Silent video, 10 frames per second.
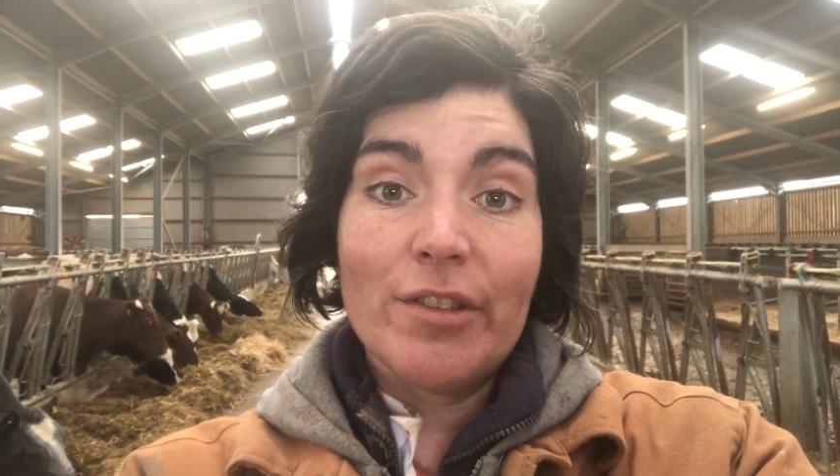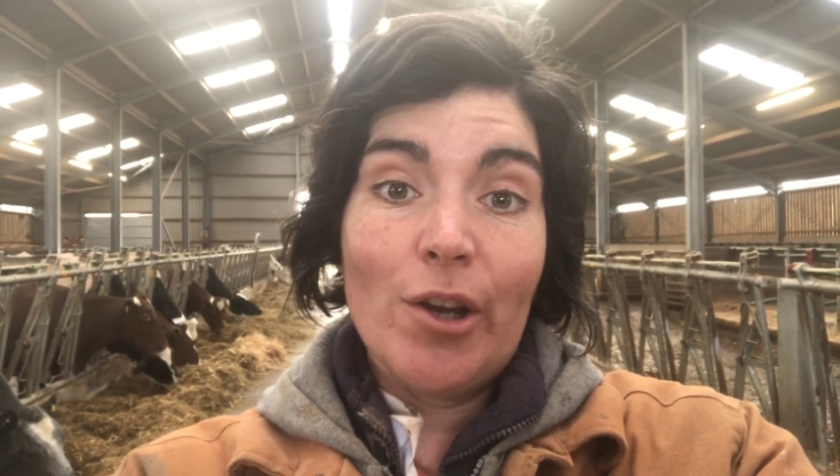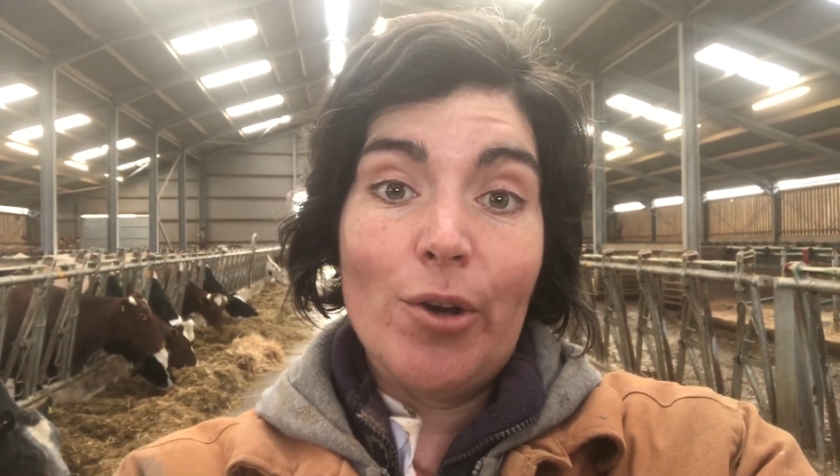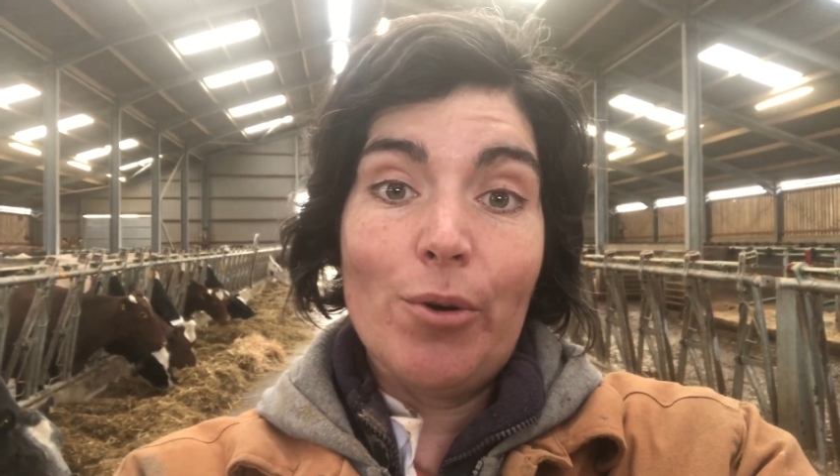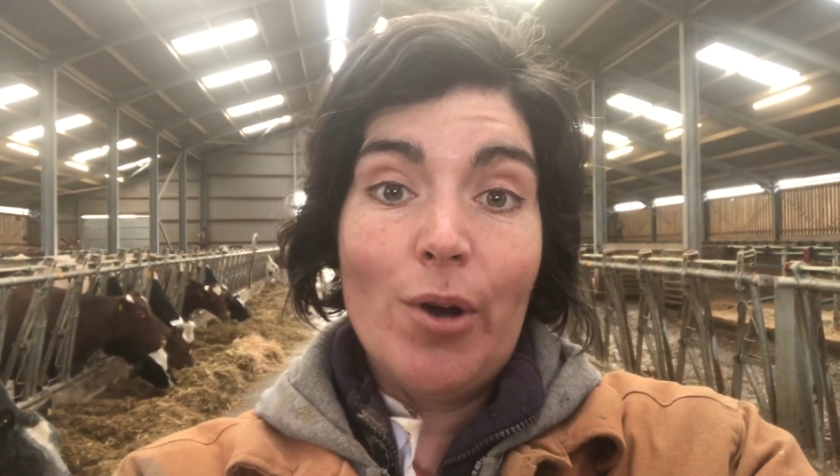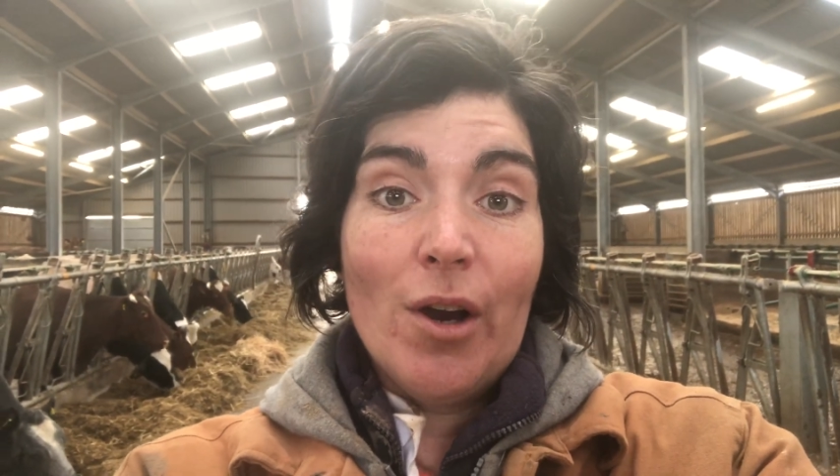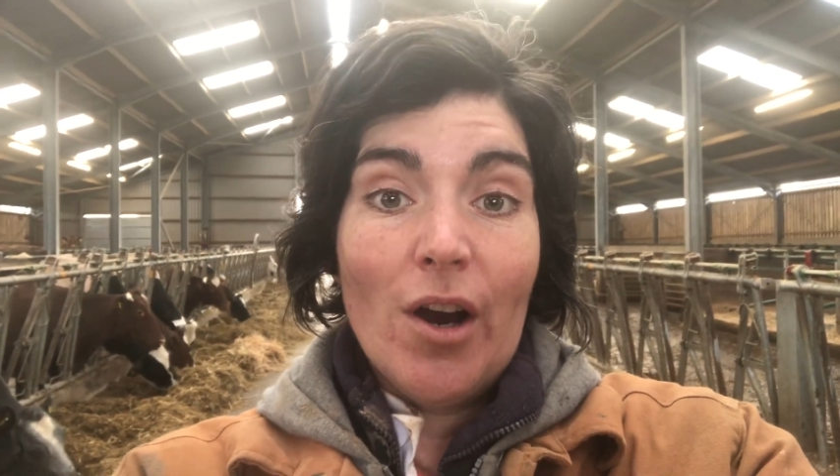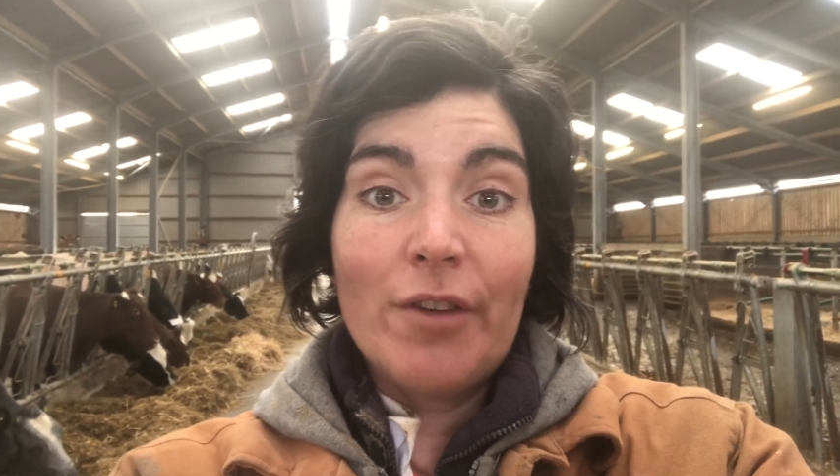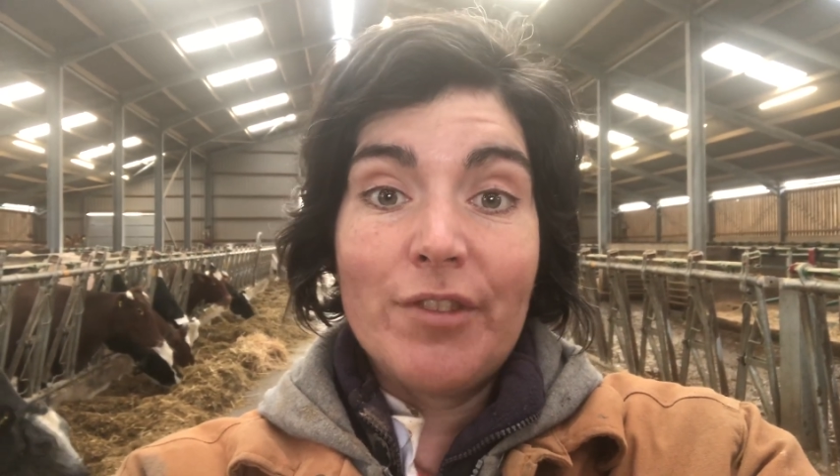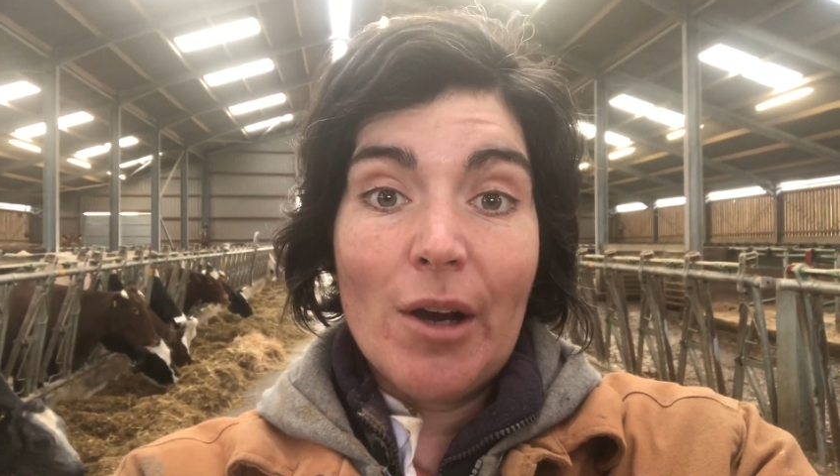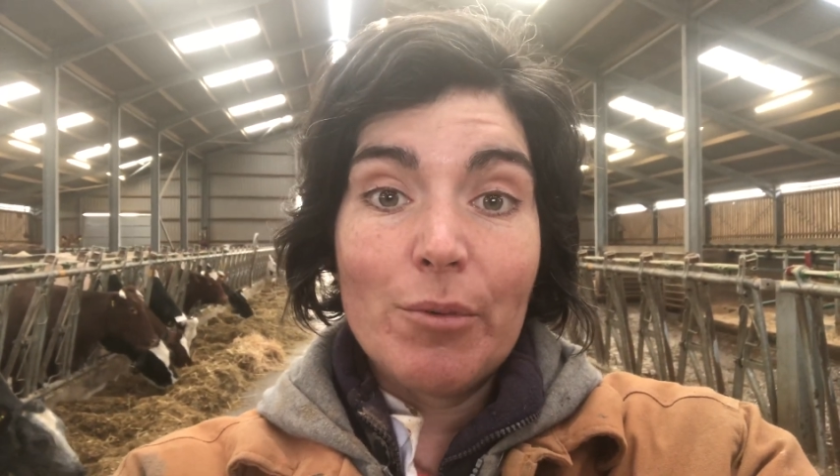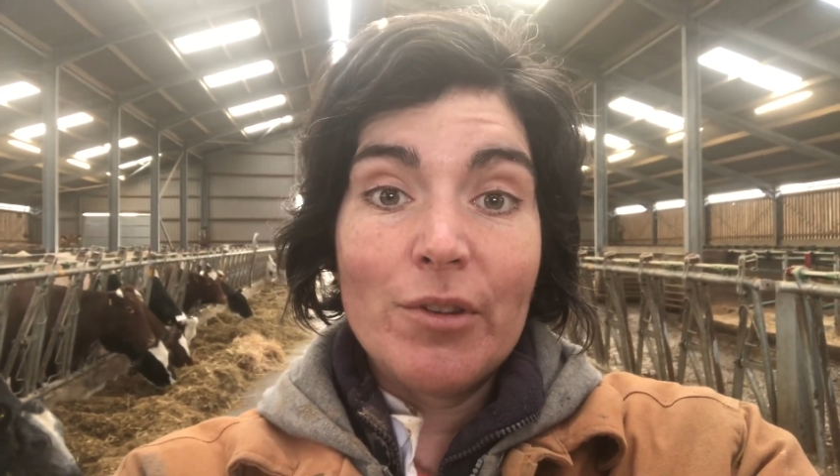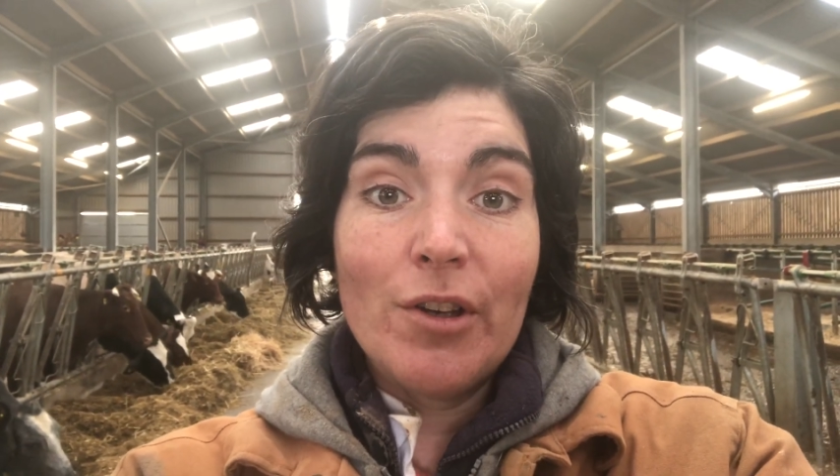So I've dealt with